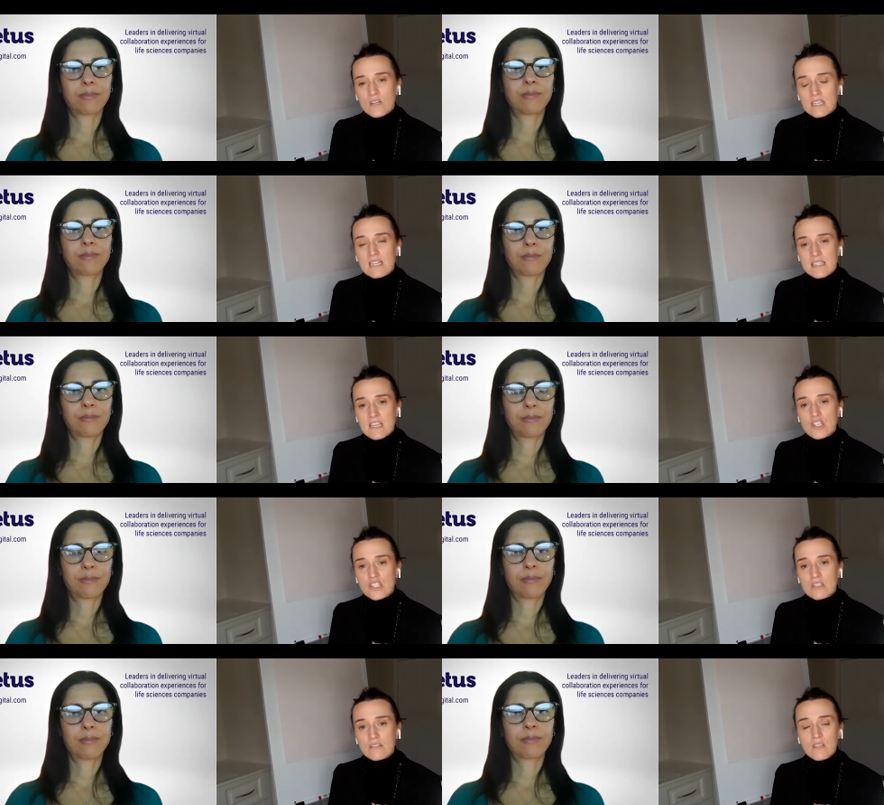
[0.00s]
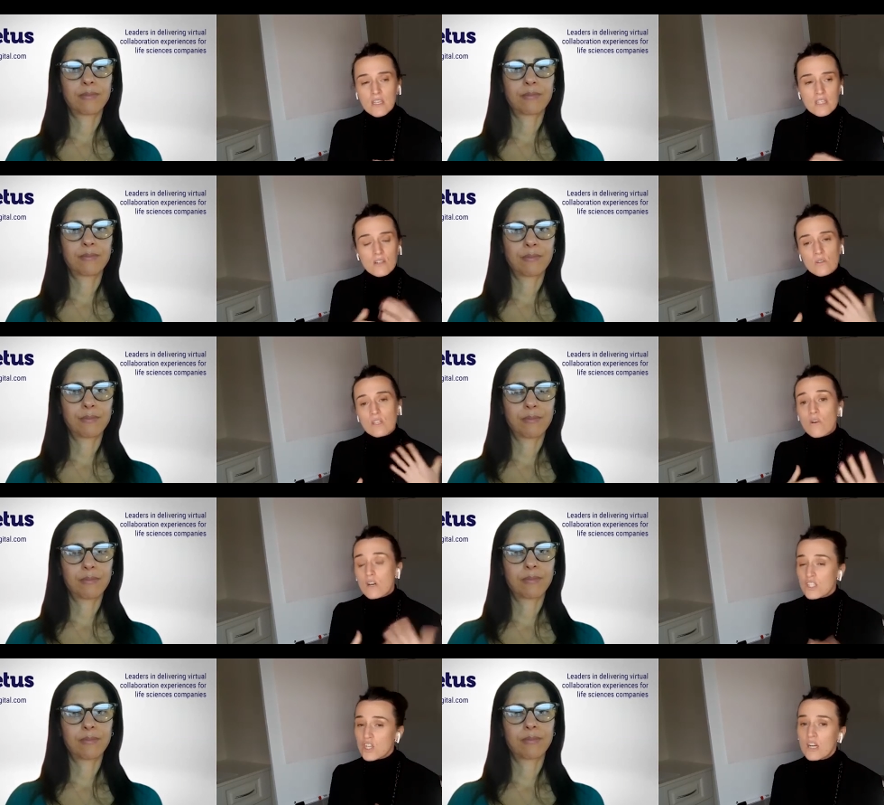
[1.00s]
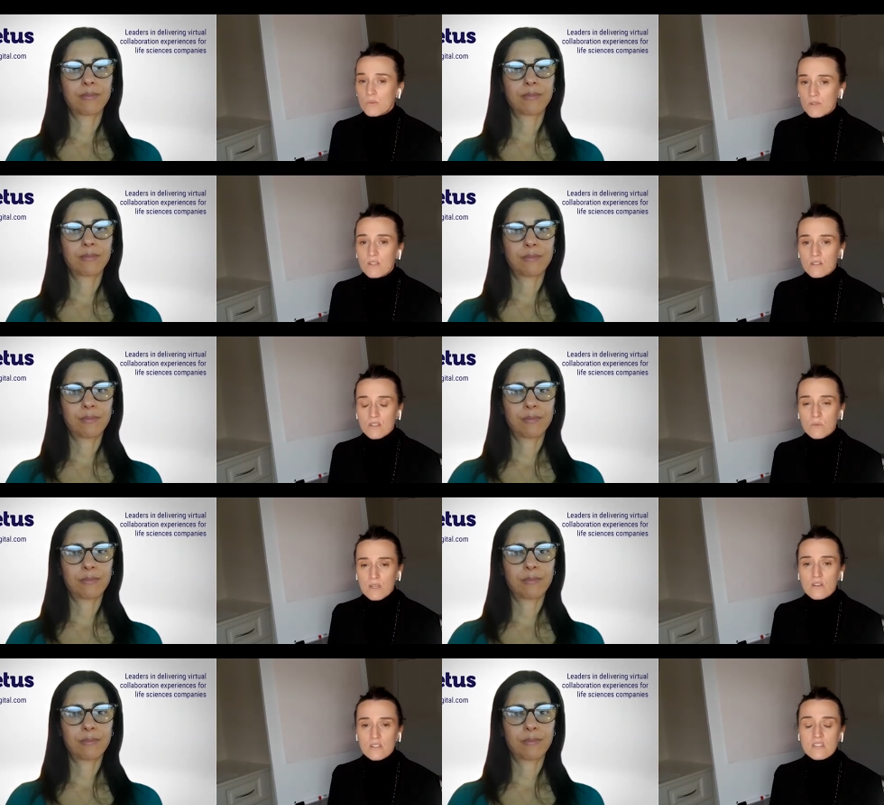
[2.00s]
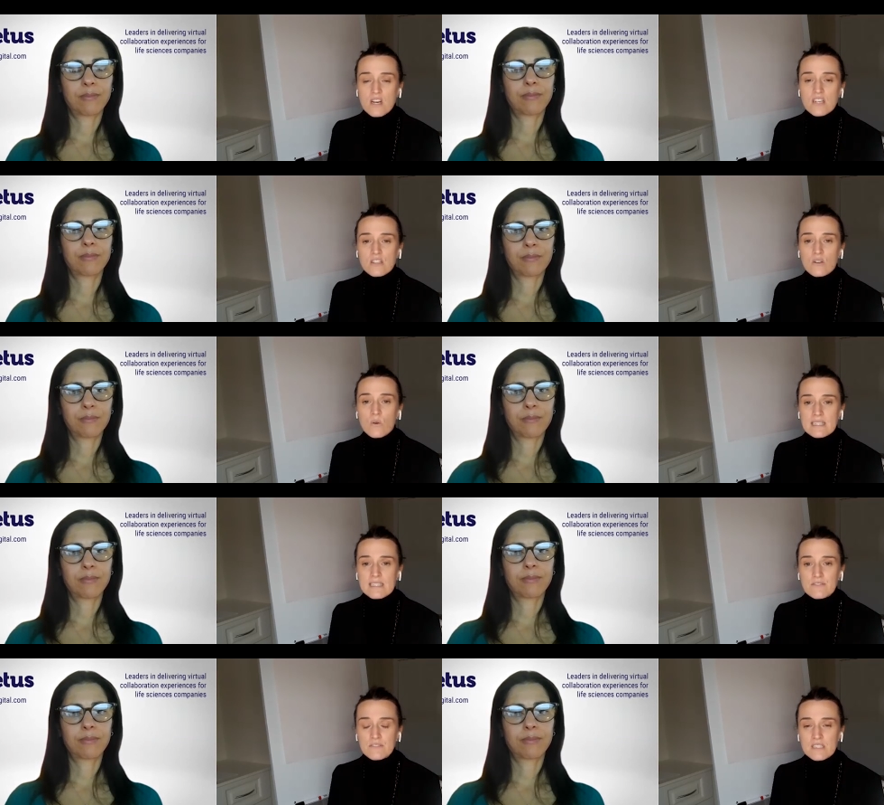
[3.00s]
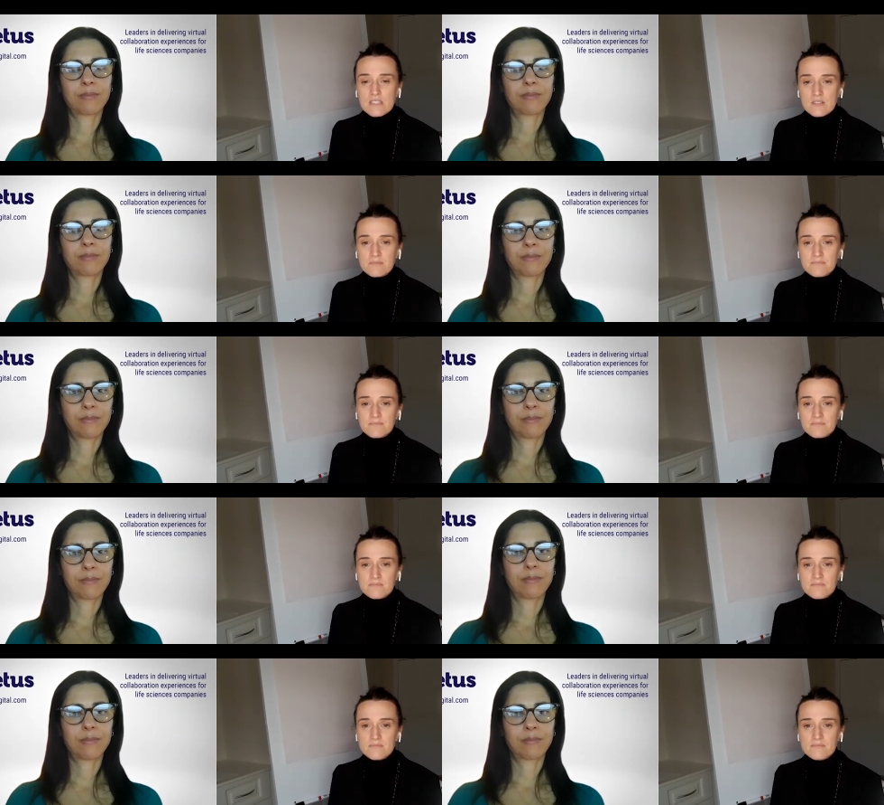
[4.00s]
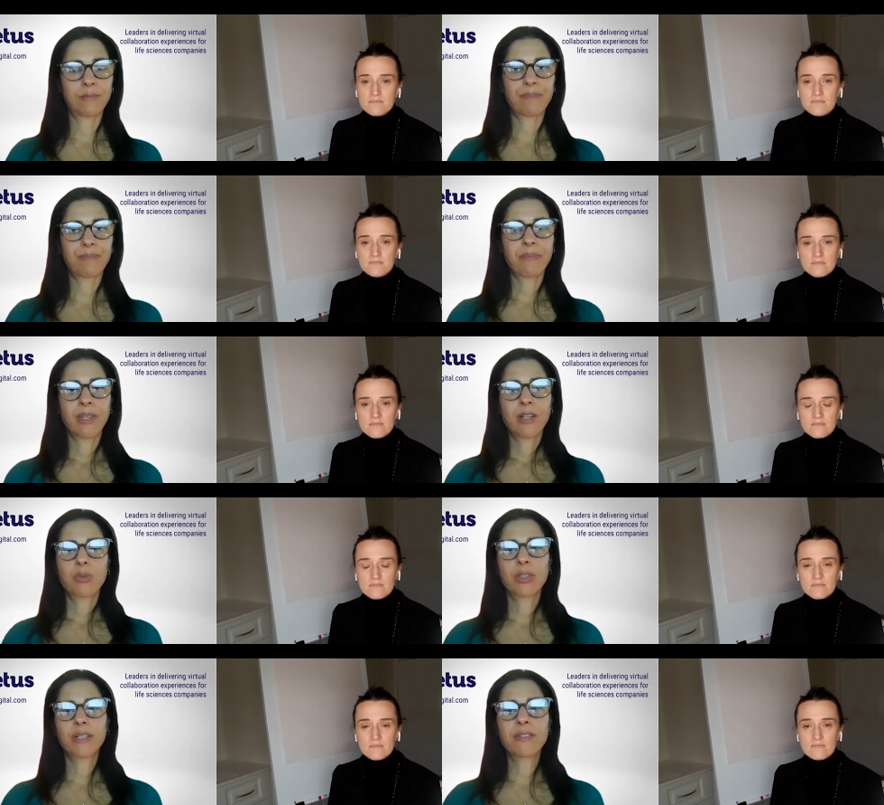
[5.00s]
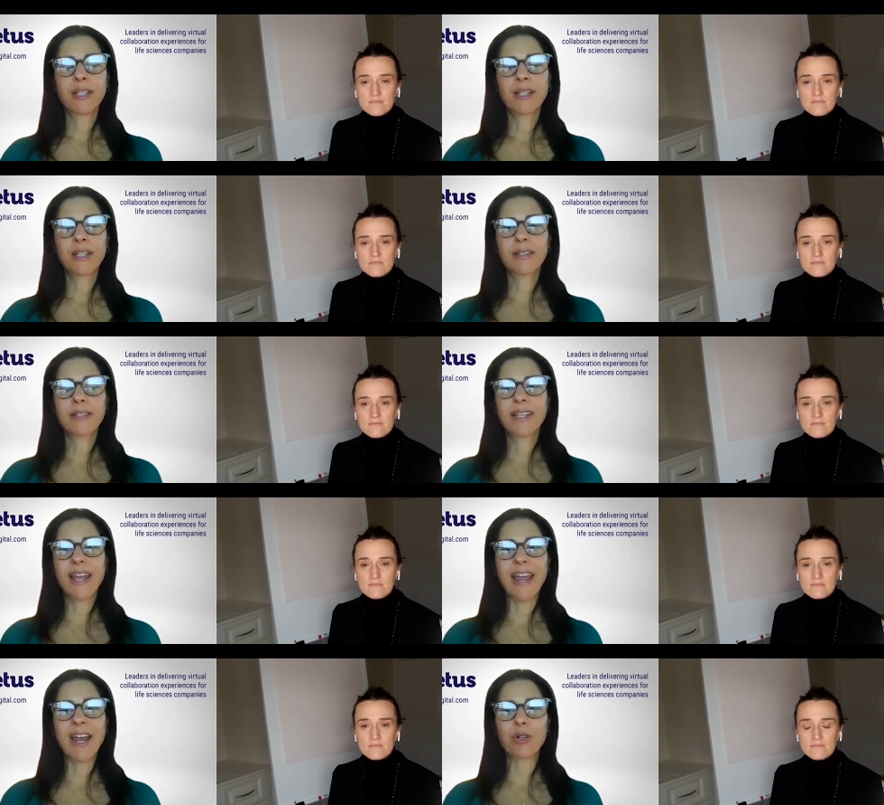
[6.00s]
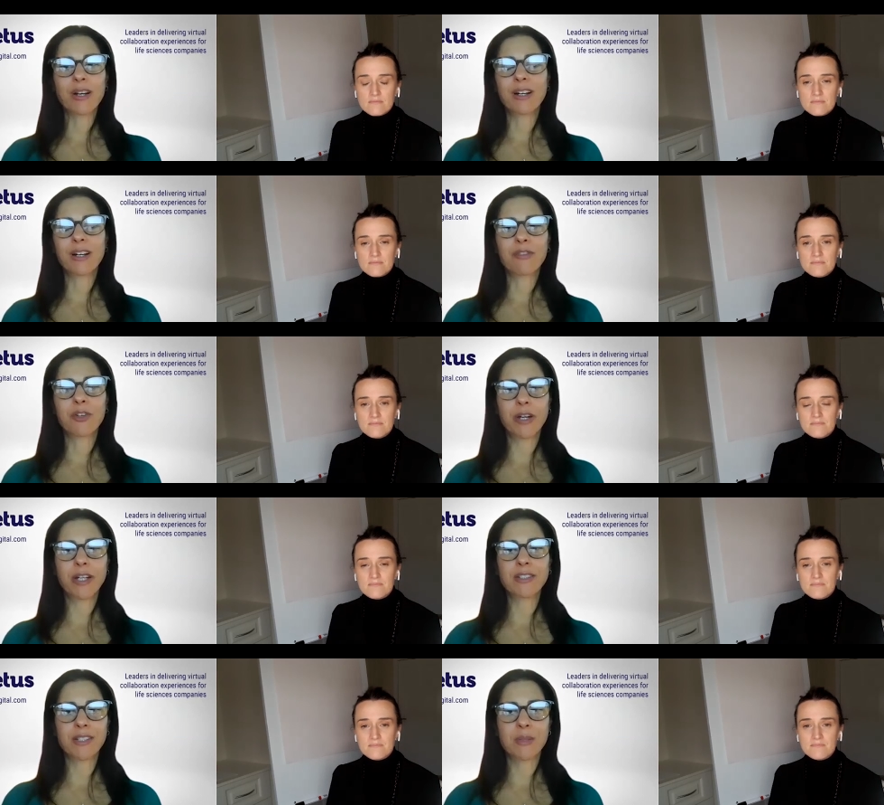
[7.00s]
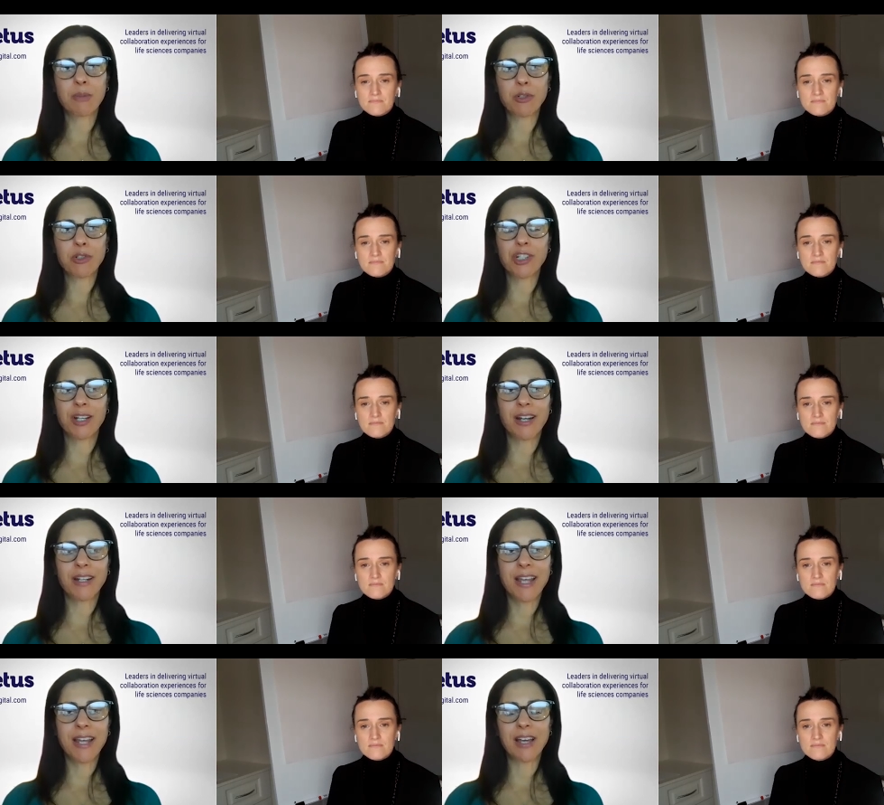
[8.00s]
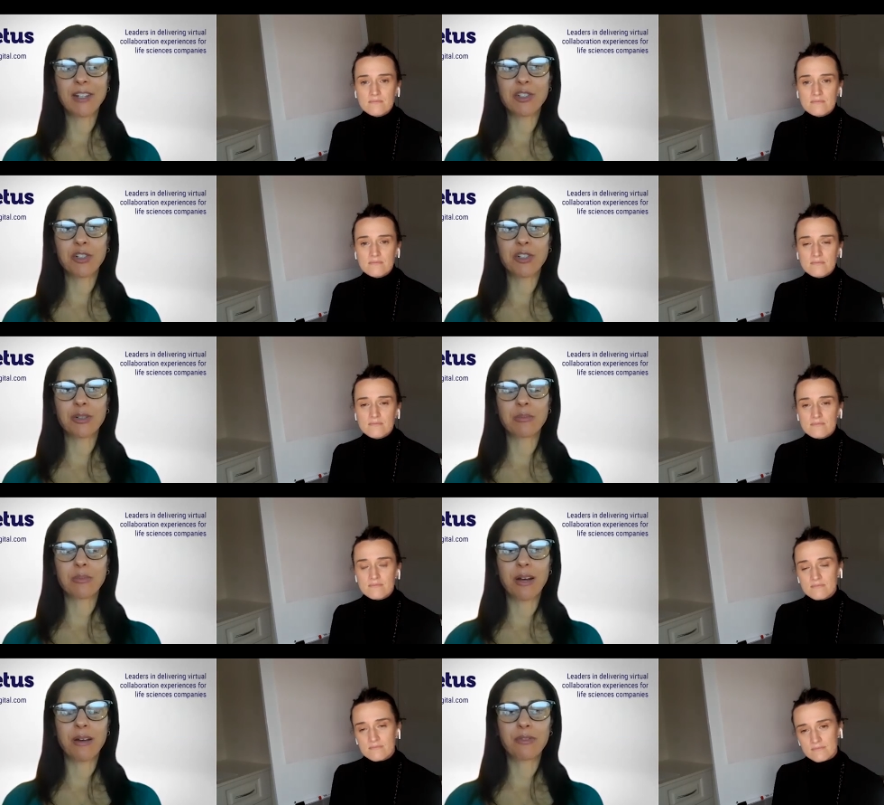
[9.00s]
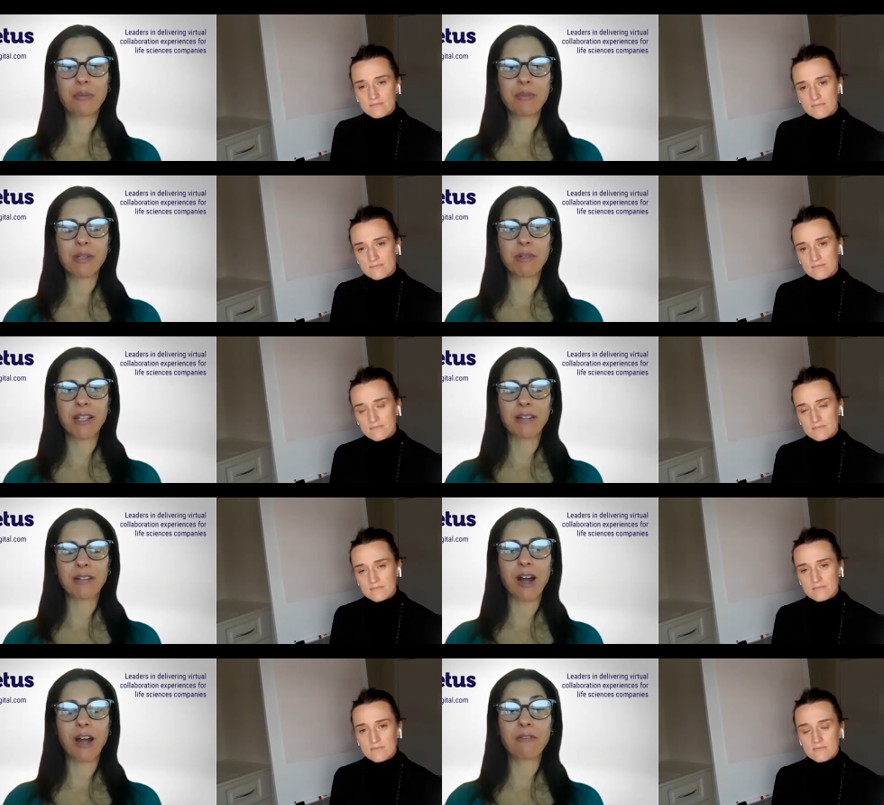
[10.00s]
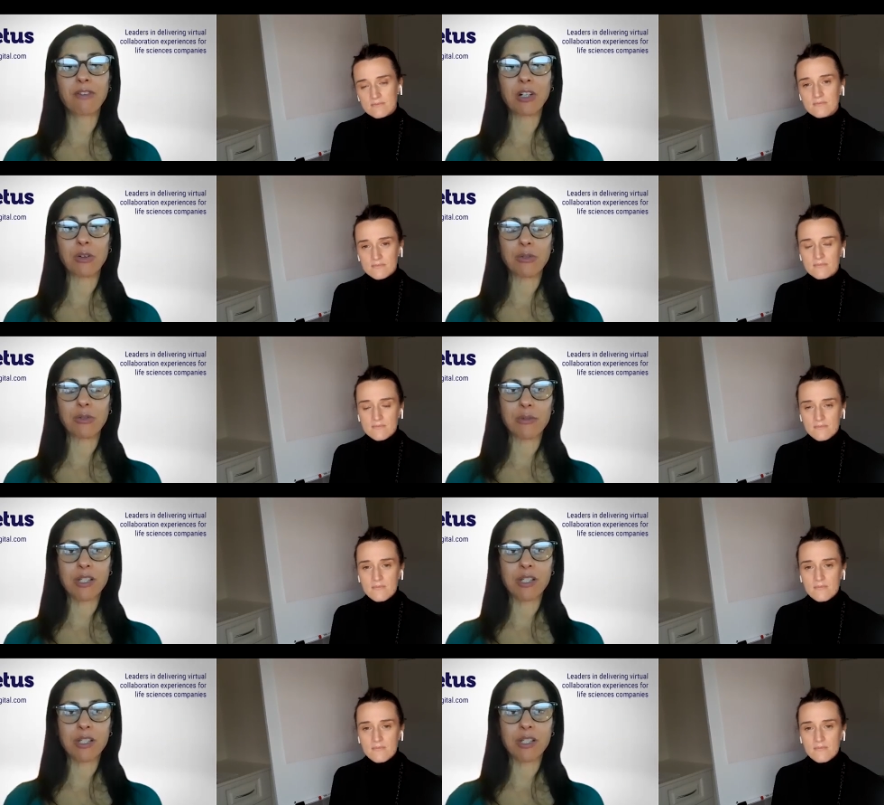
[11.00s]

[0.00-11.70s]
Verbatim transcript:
Speaker 1: the organization you know the org chart will look will look start to look quite different
Speaker 2: we're living in the era of the great dispersion and i take that term uh, from somebody that I, I follow and really